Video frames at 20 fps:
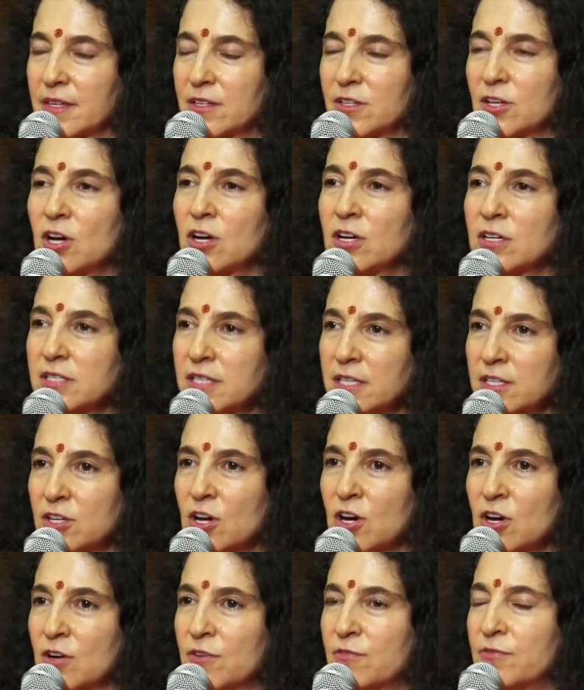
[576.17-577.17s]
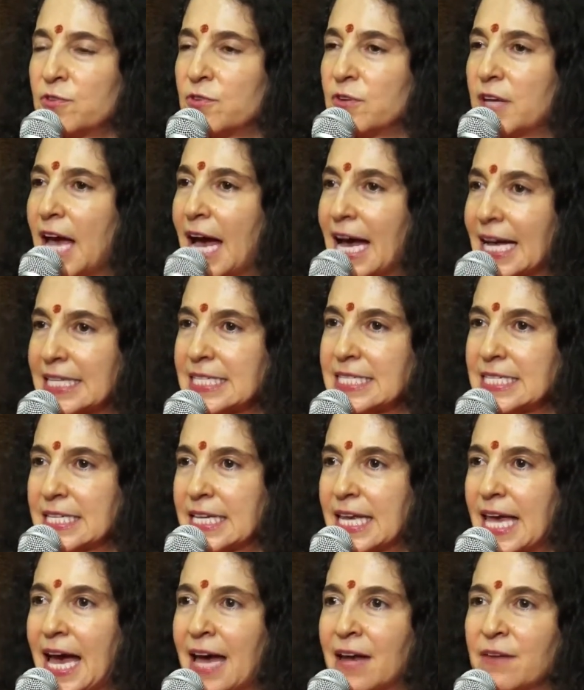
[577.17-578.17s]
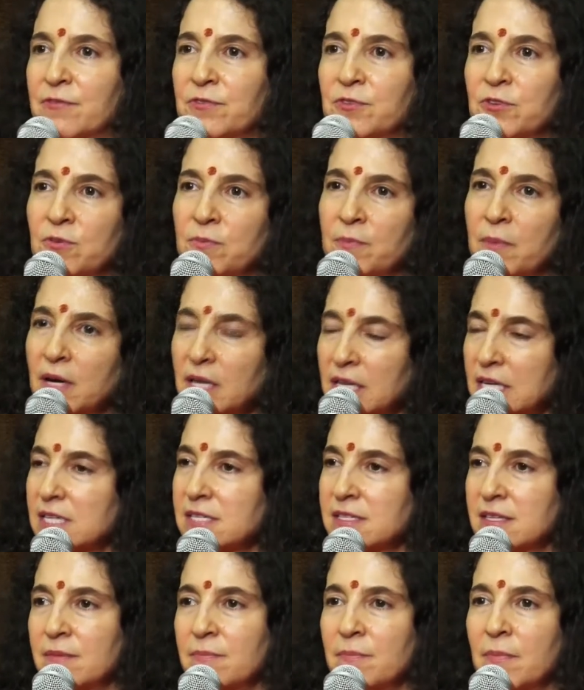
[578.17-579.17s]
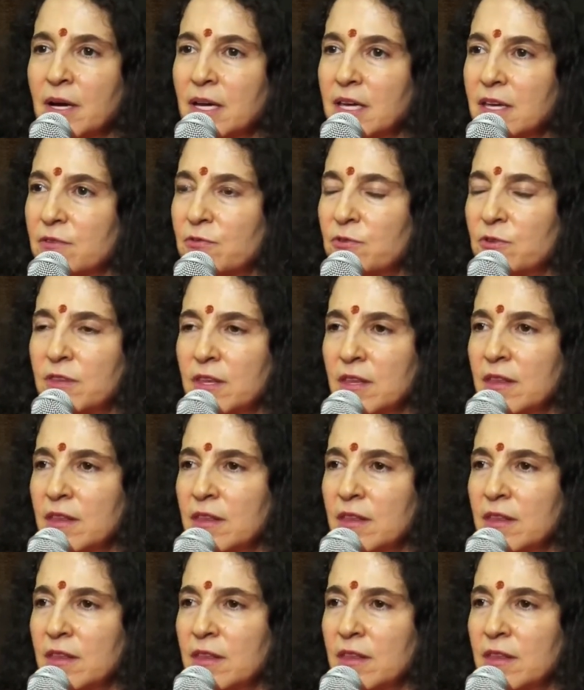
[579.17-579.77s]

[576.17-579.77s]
Dogs eat dog food, cats eat cat food, monkeys eat monkey food.